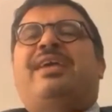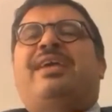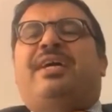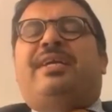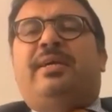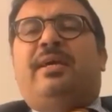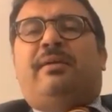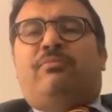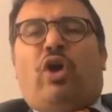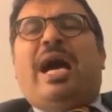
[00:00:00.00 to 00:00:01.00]
but they
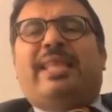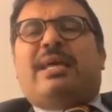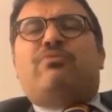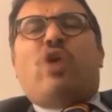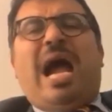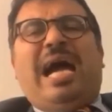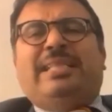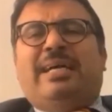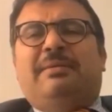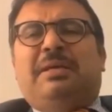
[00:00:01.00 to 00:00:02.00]
are at the same time
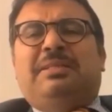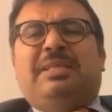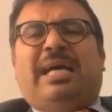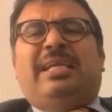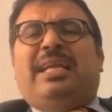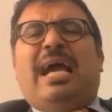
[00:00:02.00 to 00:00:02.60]
united.